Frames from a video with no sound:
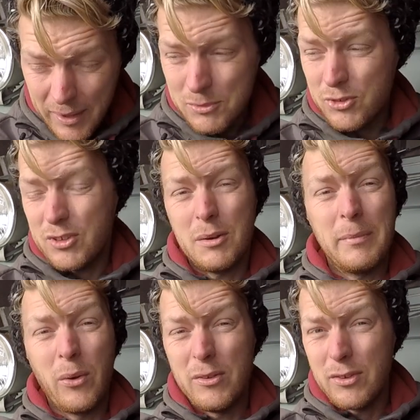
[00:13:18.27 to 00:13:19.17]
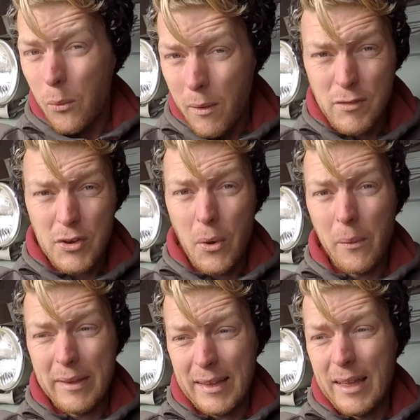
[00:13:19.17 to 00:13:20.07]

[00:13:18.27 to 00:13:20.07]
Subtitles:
I'm just going to be going to one video a week.